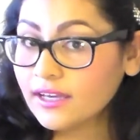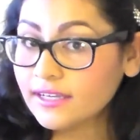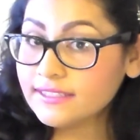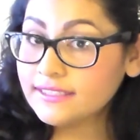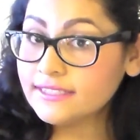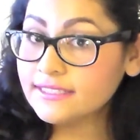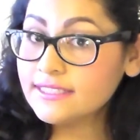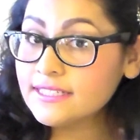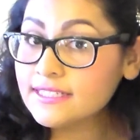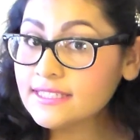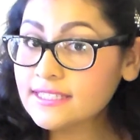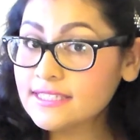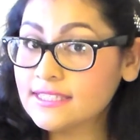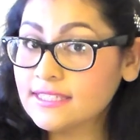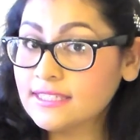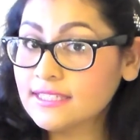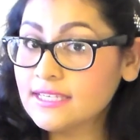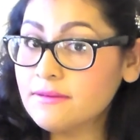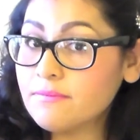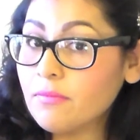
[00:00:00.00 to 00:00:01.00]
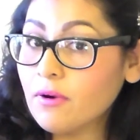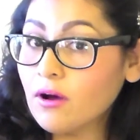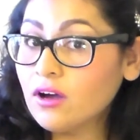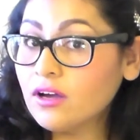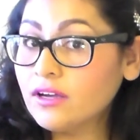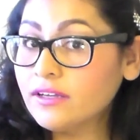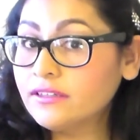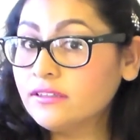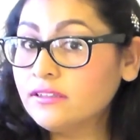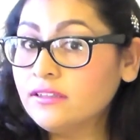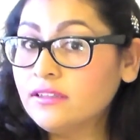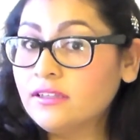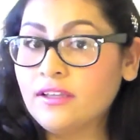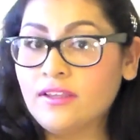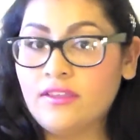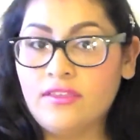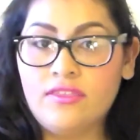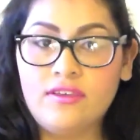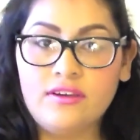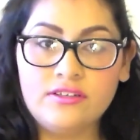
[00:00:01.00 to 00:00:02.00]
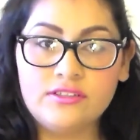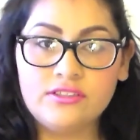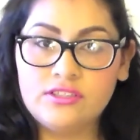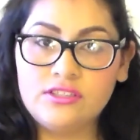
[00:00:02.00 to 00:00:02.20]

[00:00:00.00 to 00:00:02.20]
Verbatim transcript: I didn't sleep on, they're